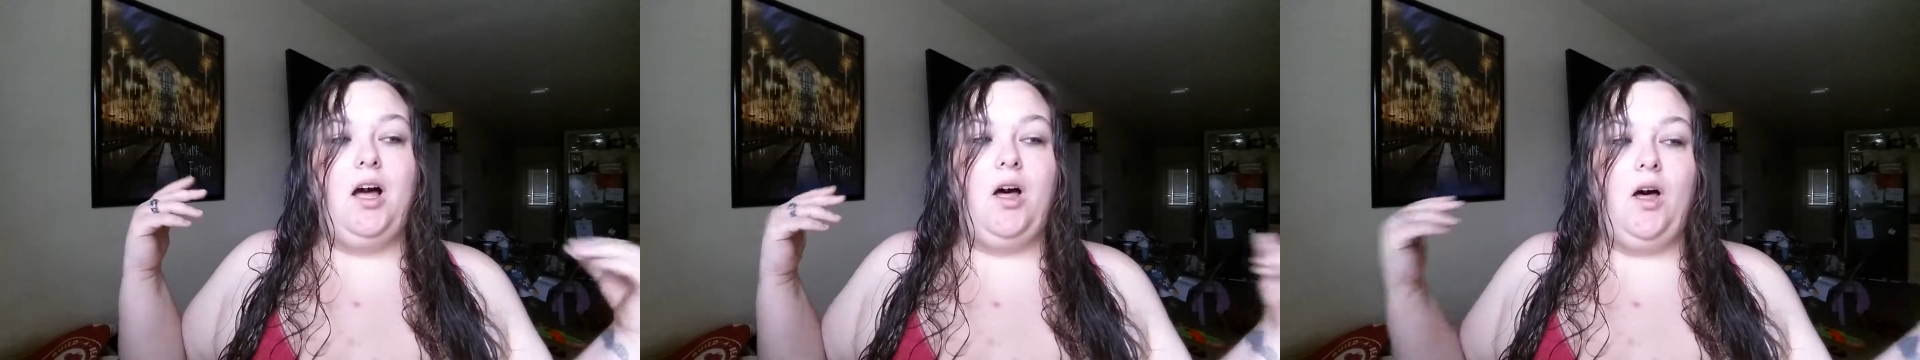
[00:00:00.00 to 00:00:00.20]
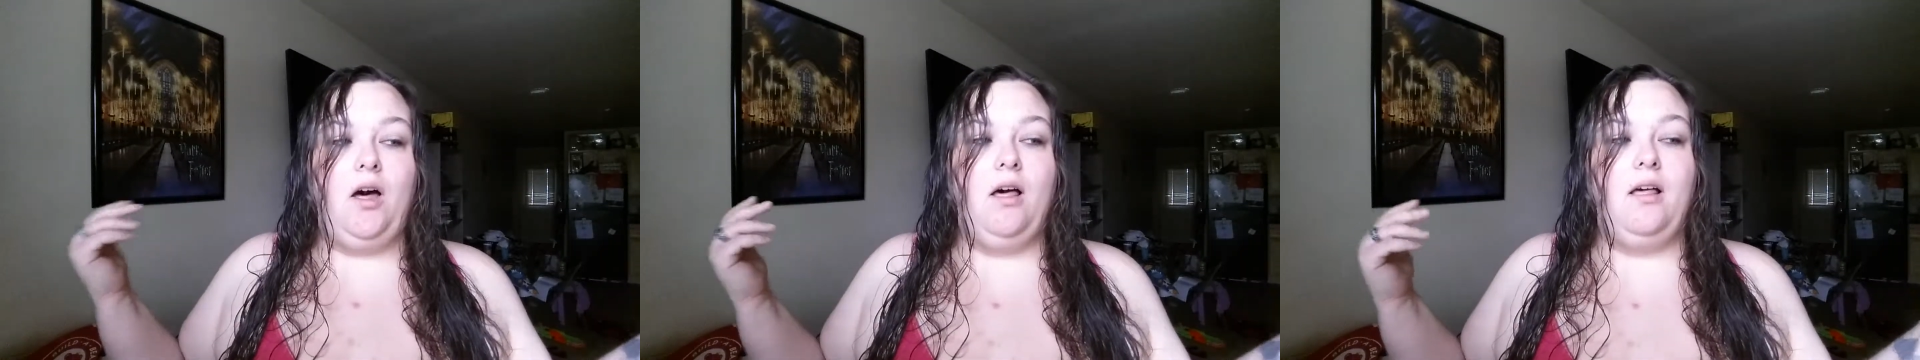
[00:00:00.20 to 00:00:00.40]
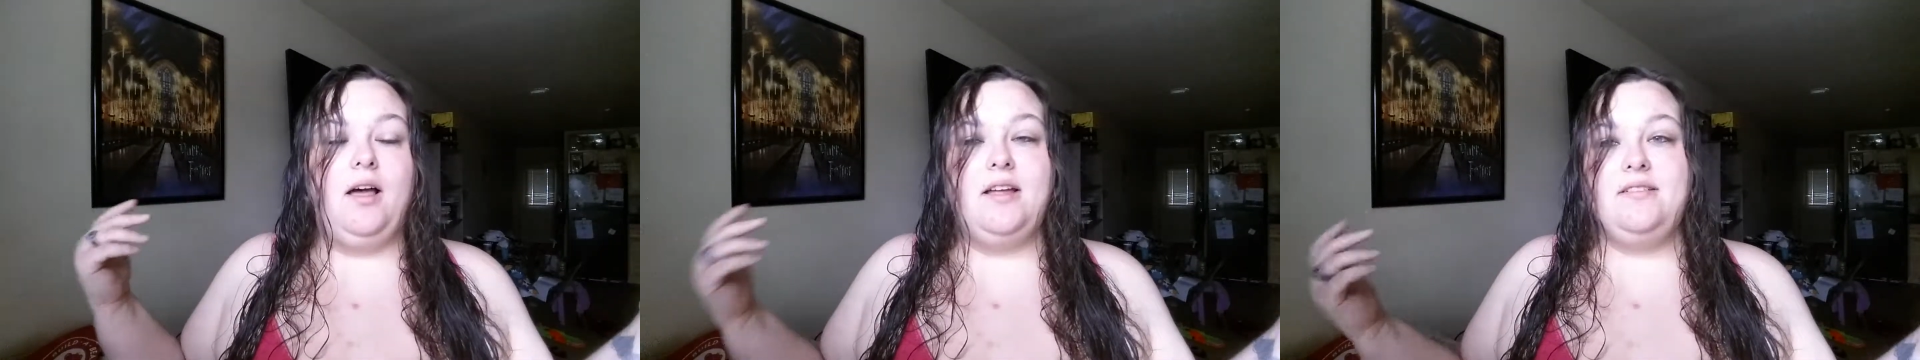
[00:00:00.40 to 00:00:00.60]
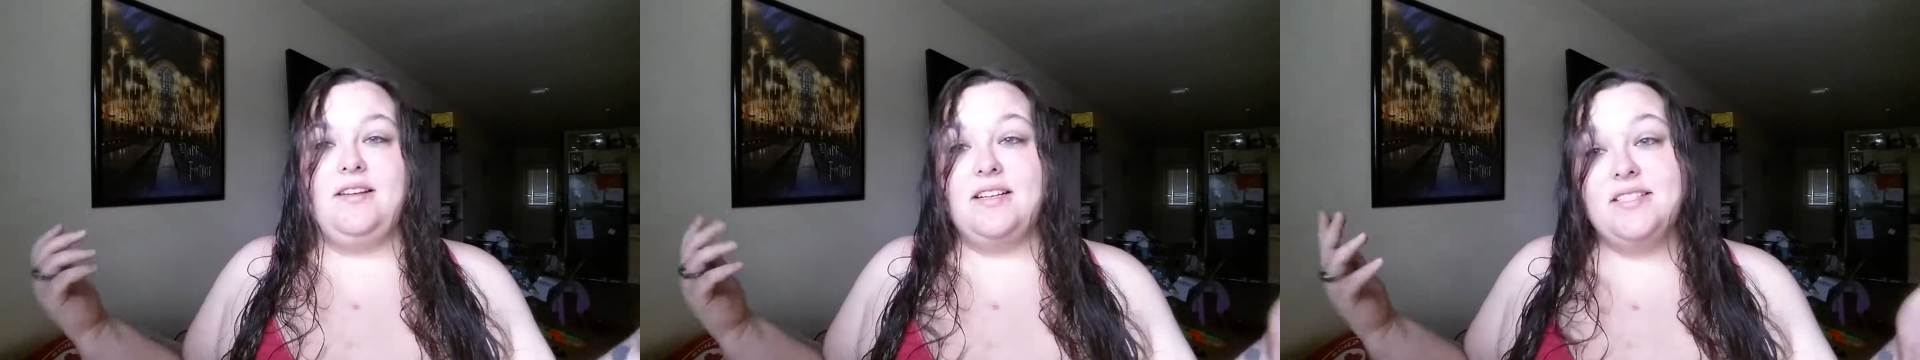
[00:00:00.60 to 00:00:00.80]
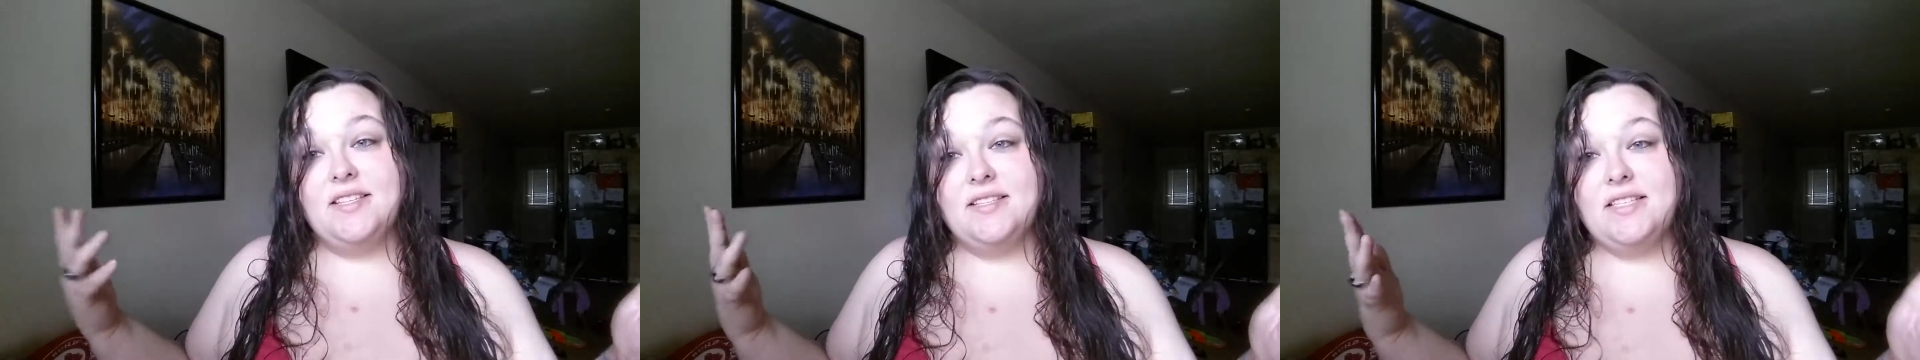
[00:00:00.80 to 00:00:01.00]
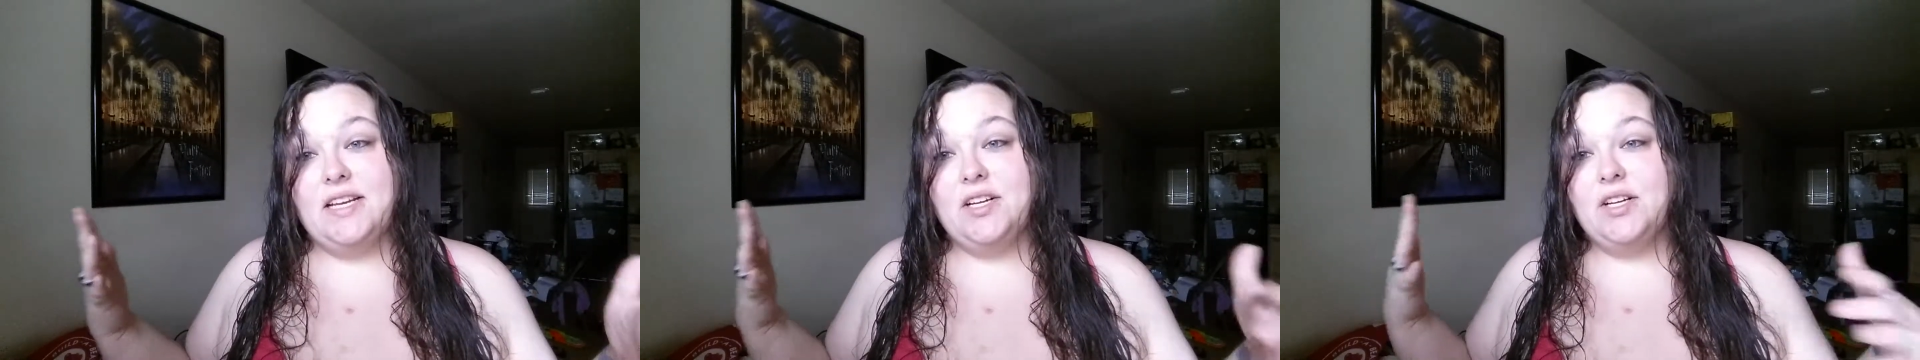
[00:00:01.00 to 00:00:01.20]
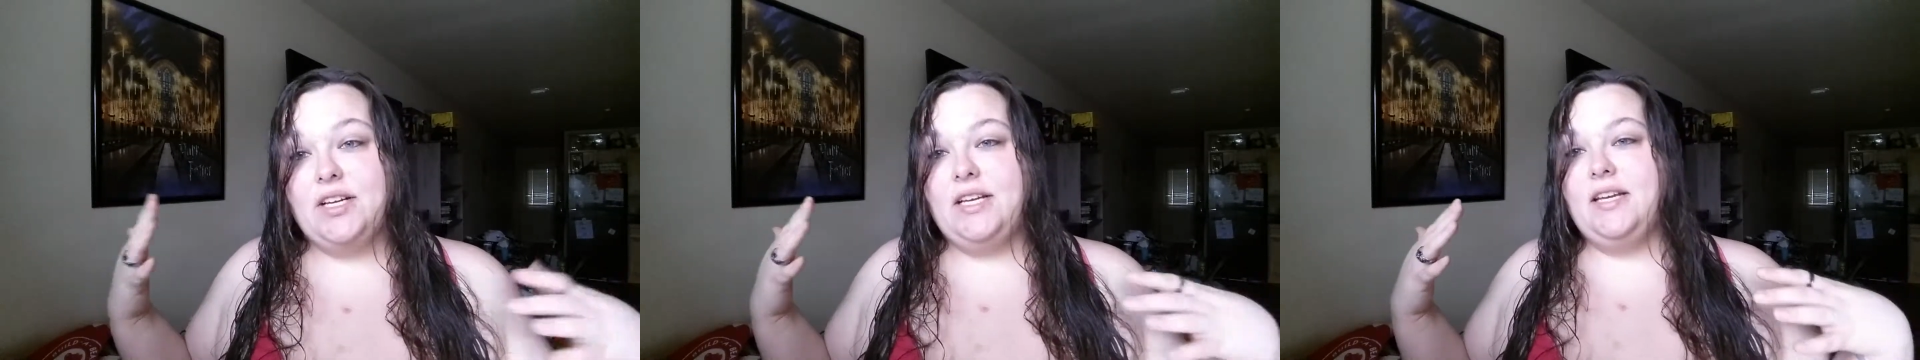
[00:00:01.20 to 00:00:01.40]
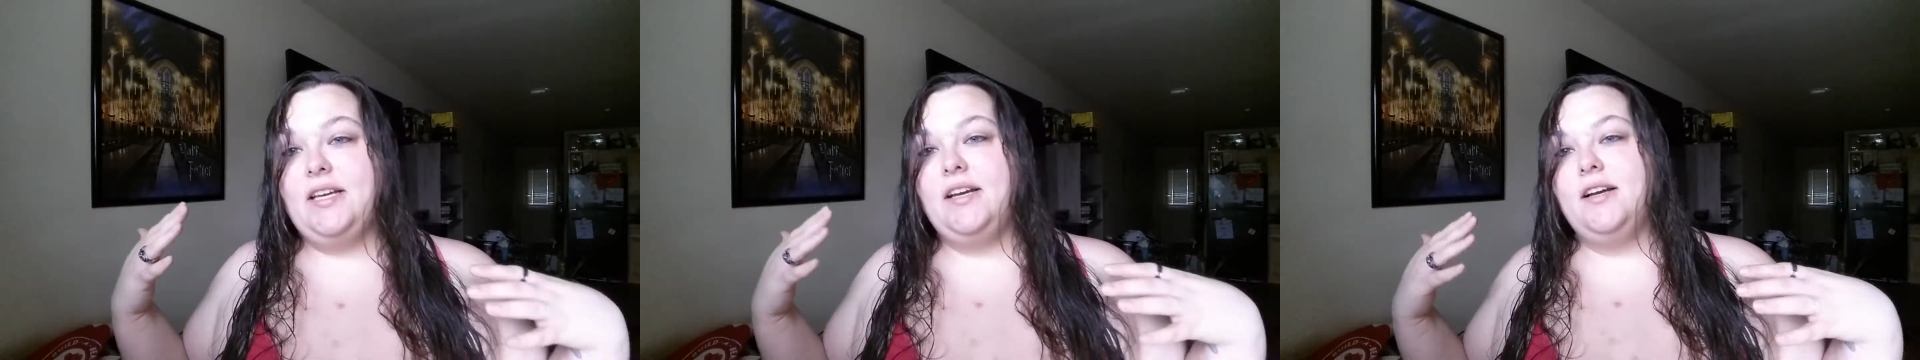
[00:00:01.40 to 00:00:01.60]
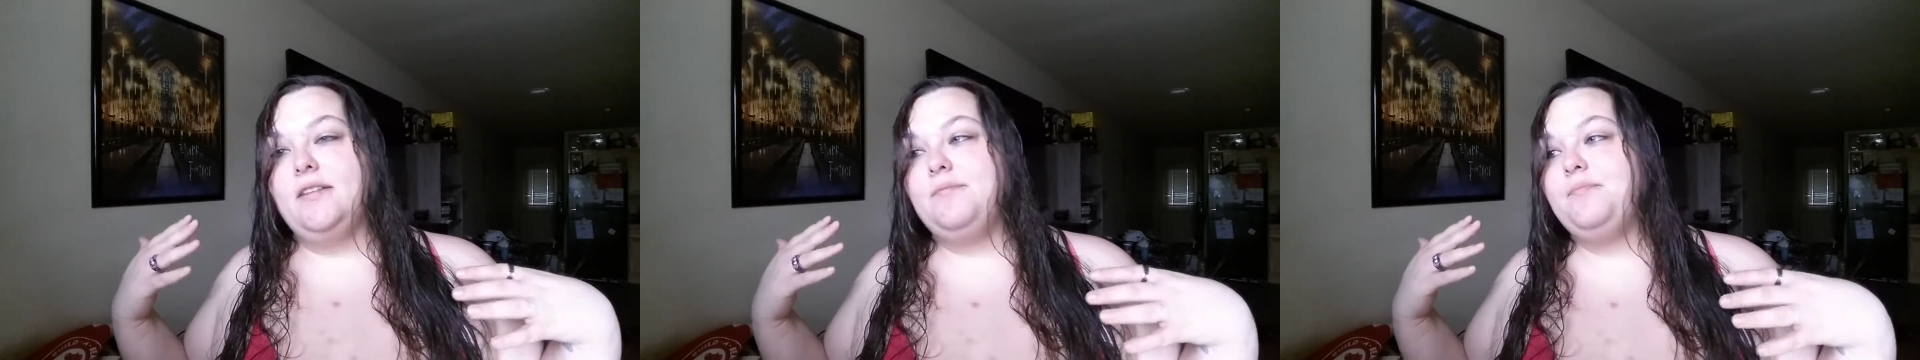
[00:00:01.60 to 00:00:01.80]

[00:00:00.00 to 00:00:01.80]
All unnecessary